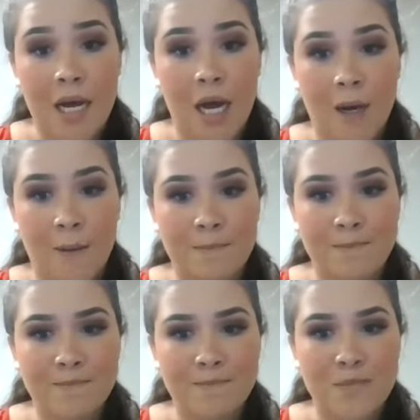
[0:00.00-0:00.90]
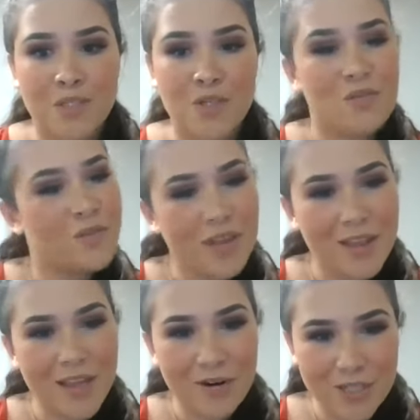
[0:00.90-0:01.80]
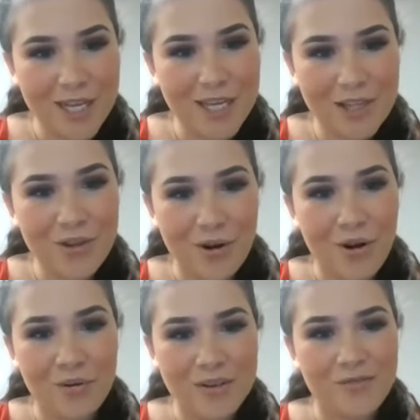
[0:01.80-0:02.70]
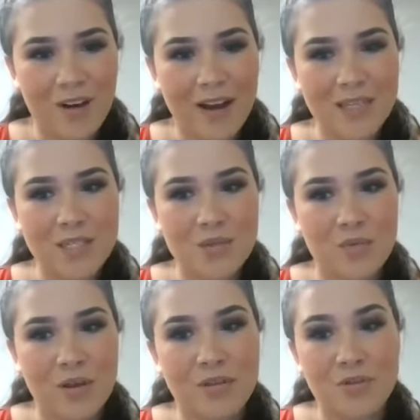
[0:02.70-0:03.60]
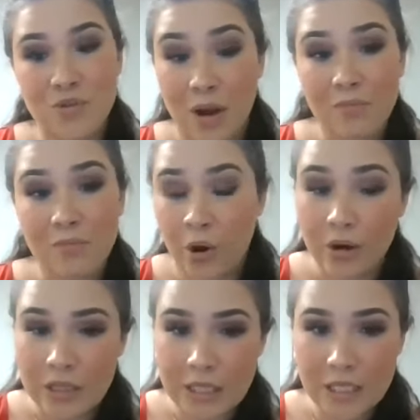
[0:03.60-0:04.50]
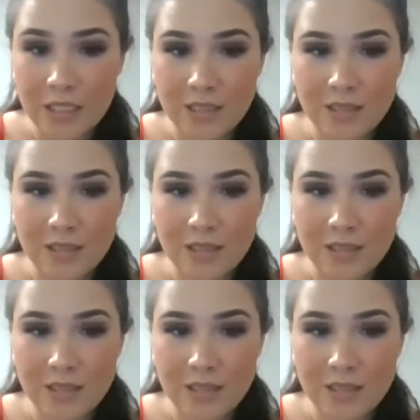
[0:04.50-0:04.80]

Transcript: Do you feel that they are taking their own advice with Trump currently?